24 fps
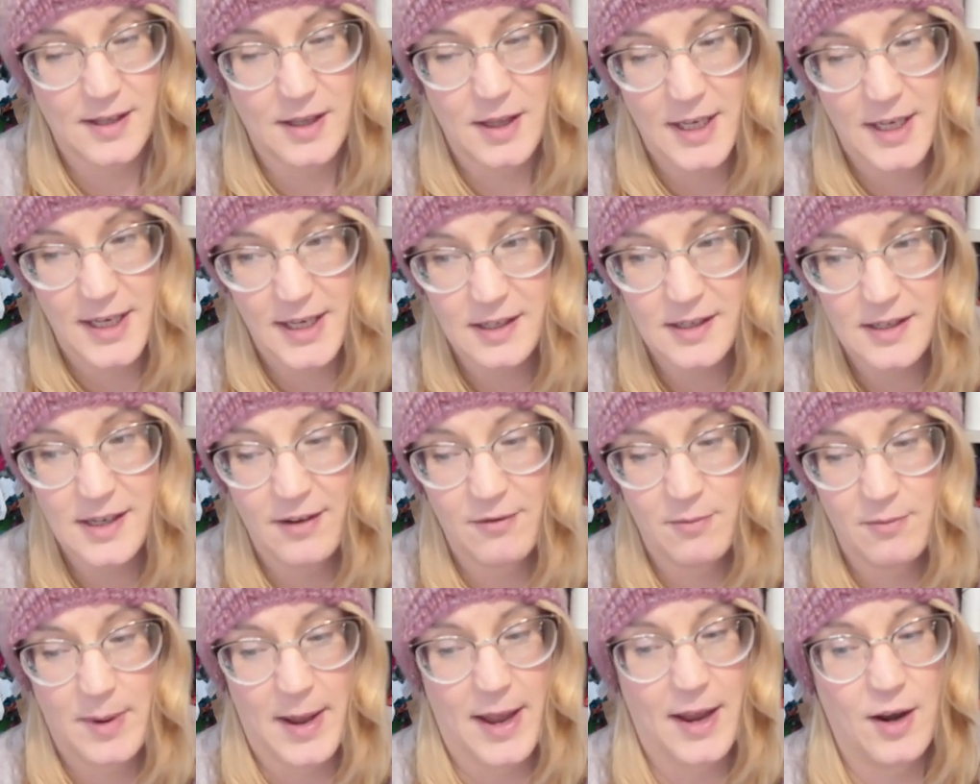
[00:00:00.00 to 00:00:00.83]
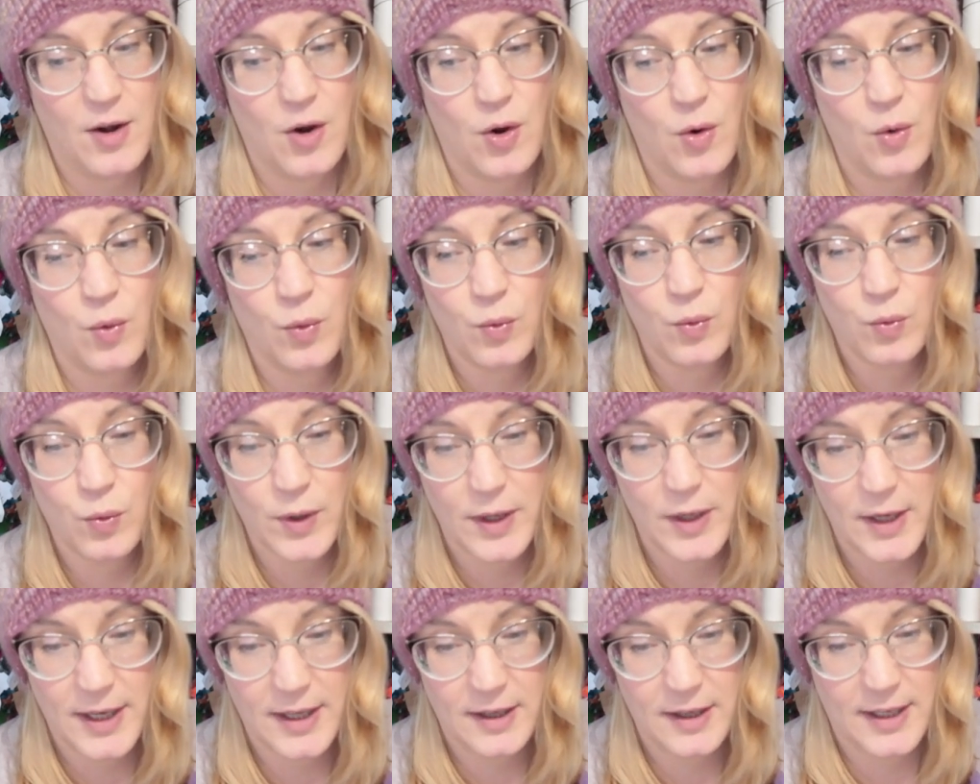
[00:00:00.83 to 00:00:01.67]
things have been
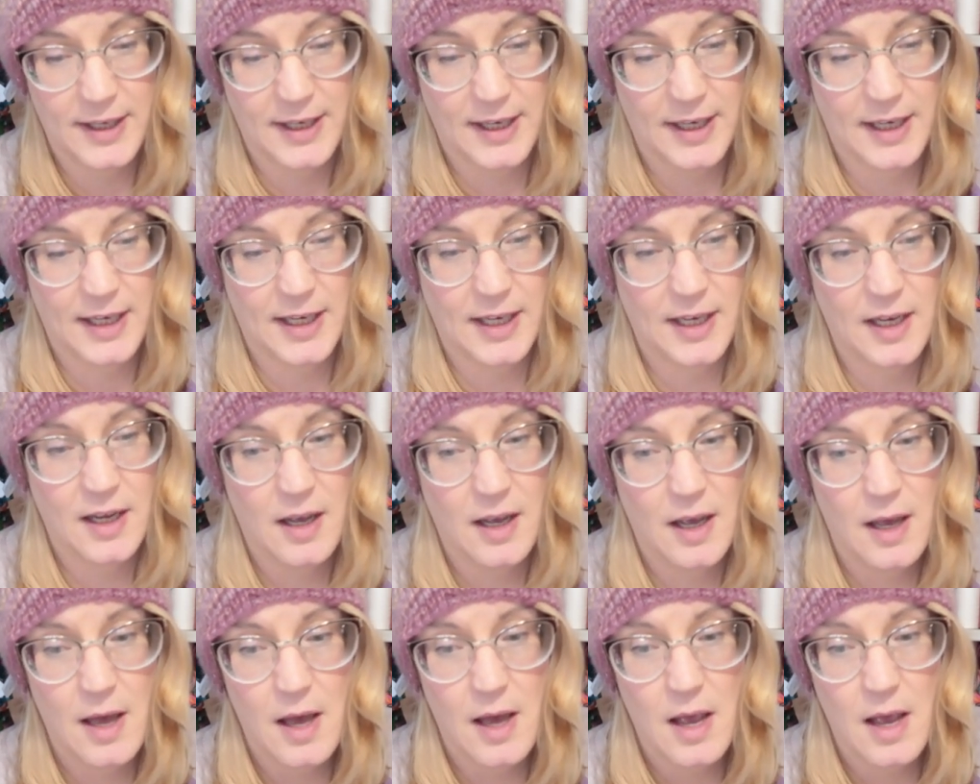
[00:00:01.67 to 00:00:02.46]
really